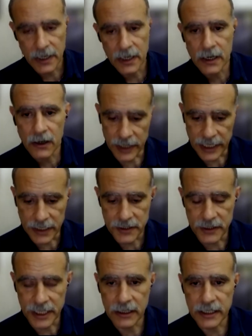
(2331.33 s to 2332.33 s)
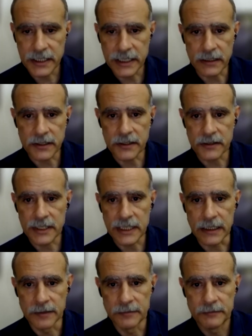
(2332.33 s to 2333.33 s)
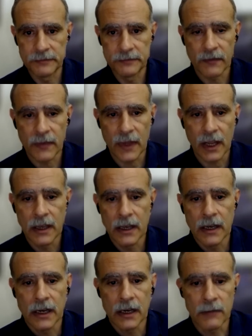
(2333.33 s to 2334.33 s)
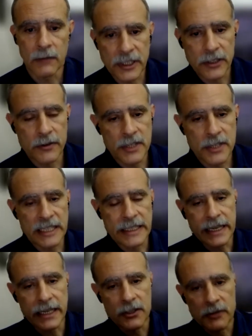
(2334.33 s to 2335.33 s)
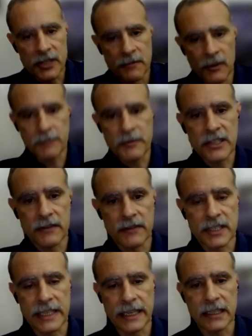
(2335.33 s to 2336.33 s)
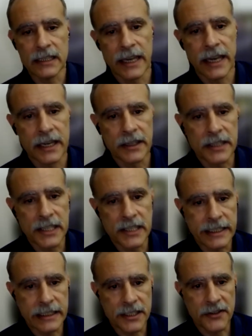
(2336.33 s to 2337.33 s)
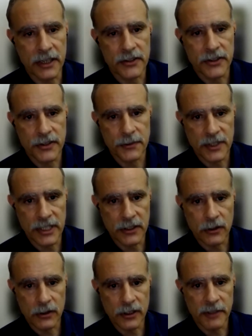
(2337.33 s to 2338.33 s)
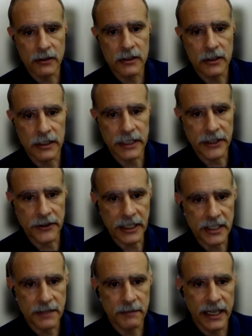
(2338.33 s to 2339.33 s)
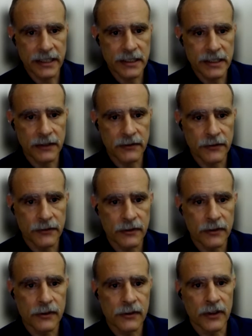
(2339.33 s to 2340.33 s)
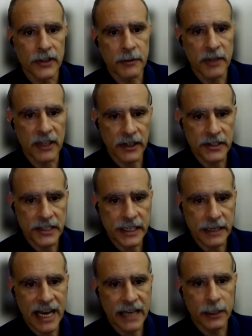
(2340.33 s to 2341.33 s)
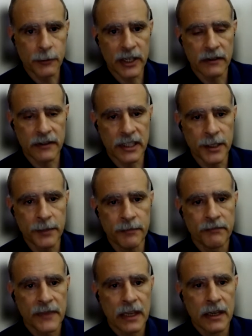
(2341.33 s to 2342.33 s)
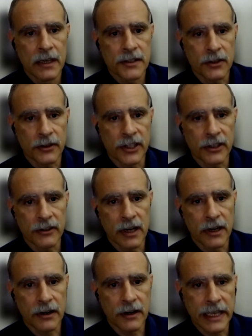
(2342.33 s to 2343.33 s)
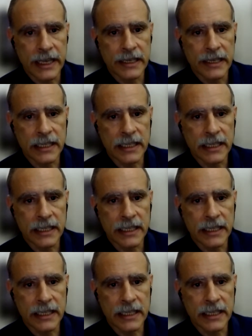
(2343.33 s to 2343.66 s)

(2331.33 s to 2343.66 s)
Okay, so now let's take this to the cell. What we'll do is we'll take it to a small piece of the cell, and these little structures which I told you about called dendritic spines, I've drawn them in a very schematic way over here. So here are A's and